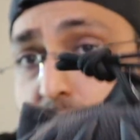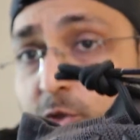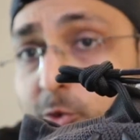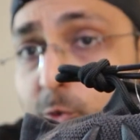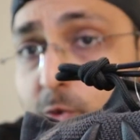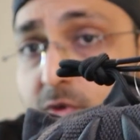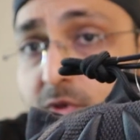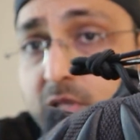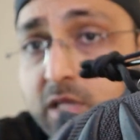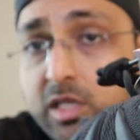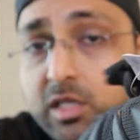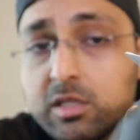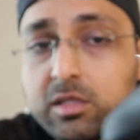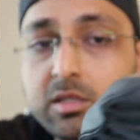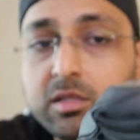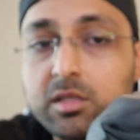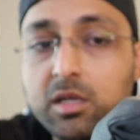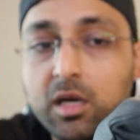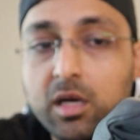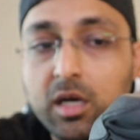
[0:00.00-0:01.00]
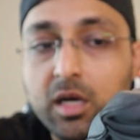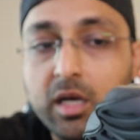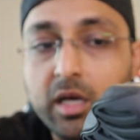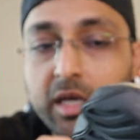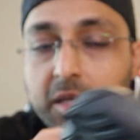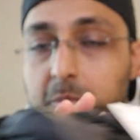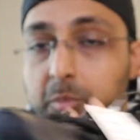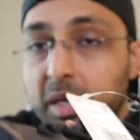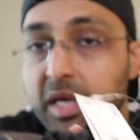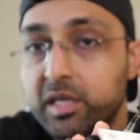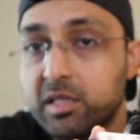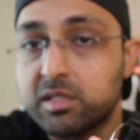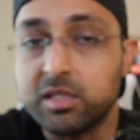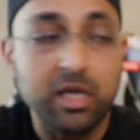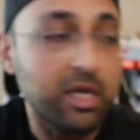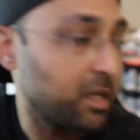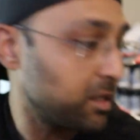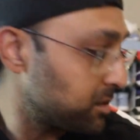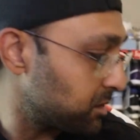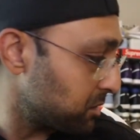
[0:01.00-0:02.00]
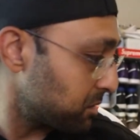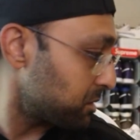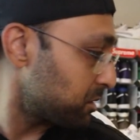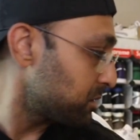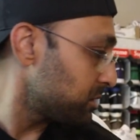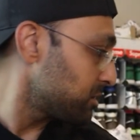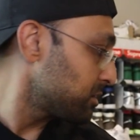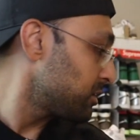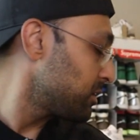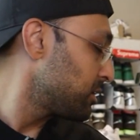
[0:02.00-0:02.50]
2 of these in base sizes.